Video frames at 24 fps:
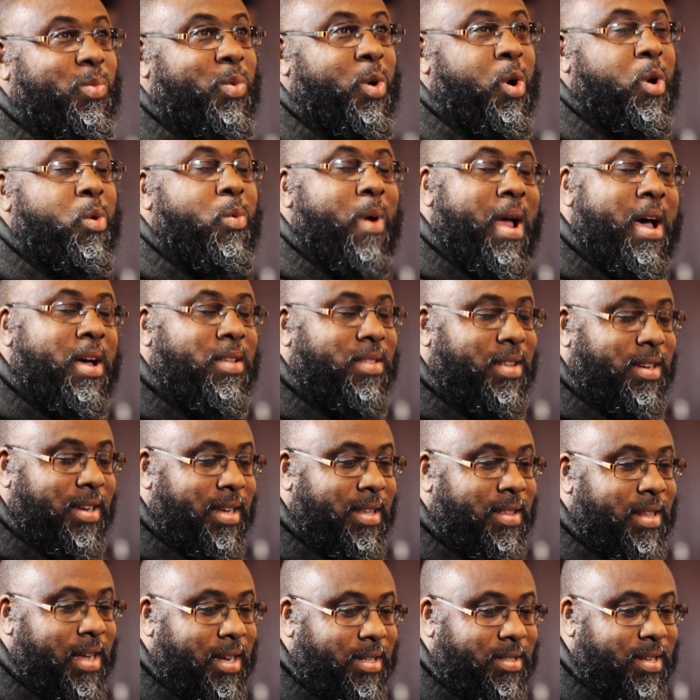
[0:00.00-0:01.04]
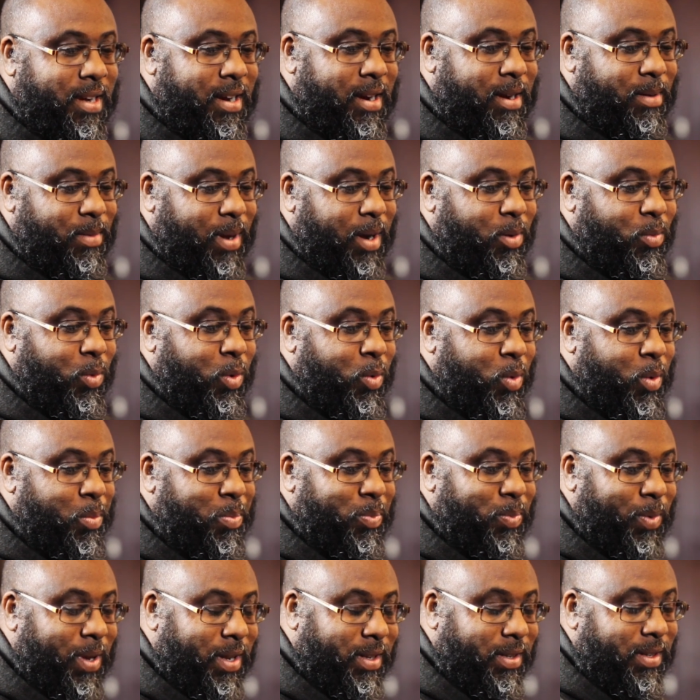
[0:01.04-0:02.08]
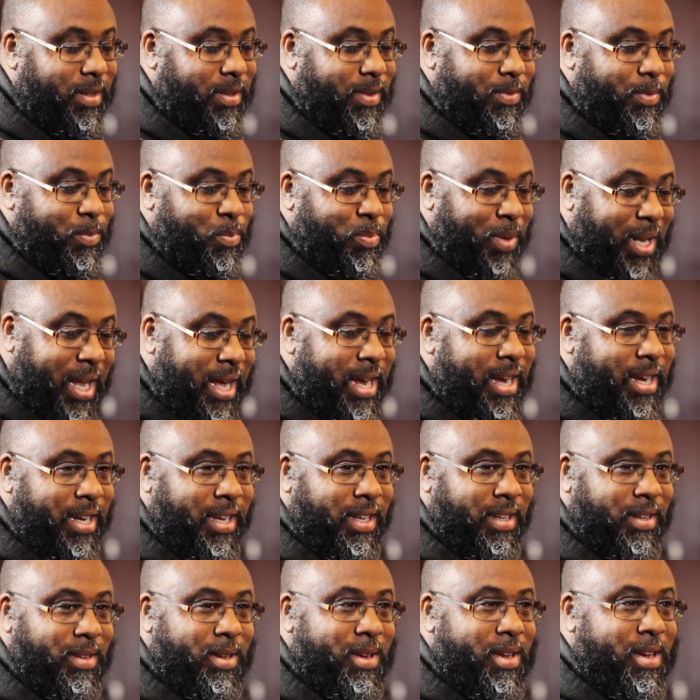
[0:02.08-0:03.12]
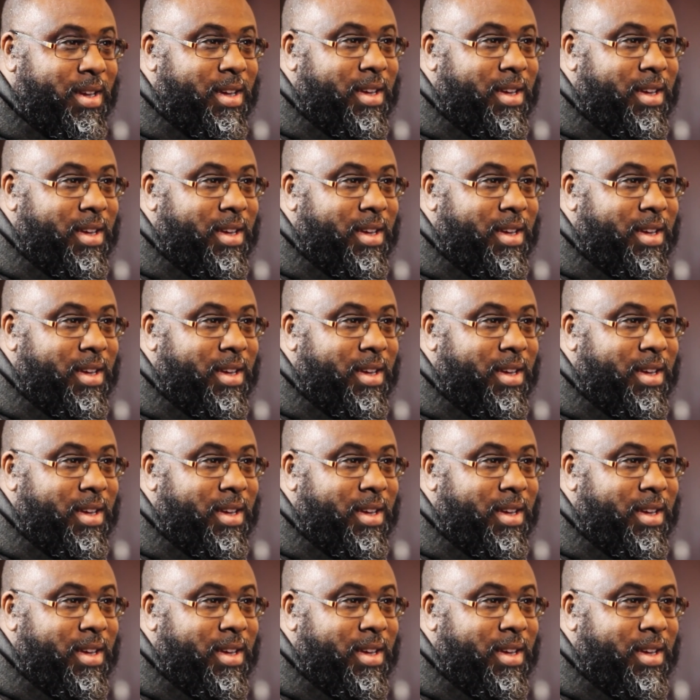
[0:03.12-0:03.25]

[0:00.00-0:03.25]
were around in that time. Like we were playing it.